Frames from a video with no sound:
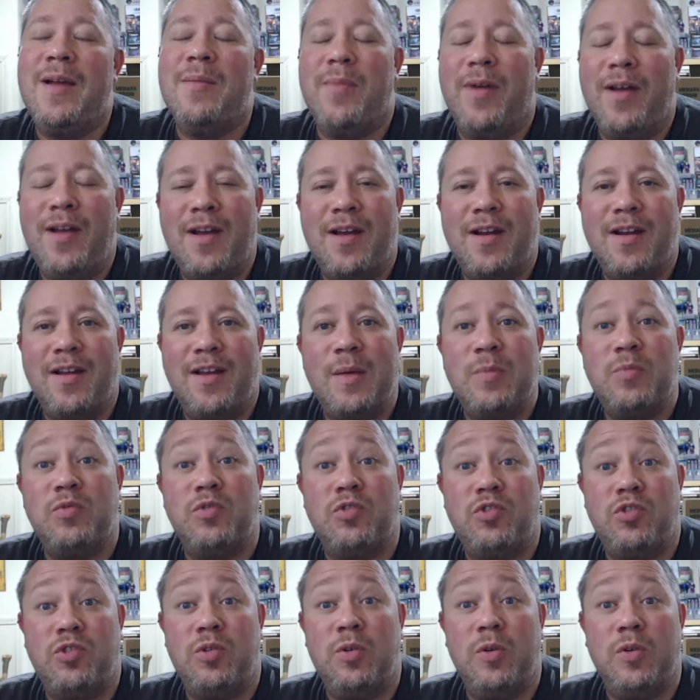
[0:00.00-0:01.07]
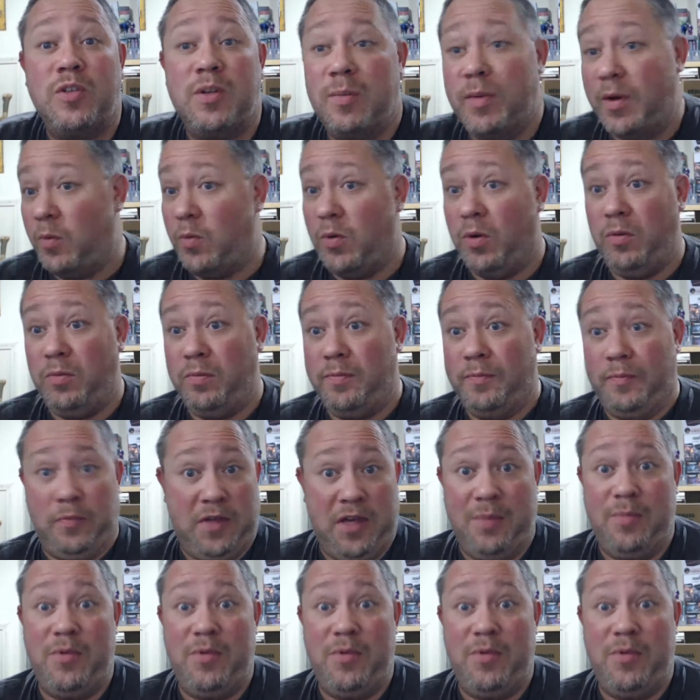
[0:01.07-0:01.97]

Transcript: My kind of games are shooters. I'm like, well, give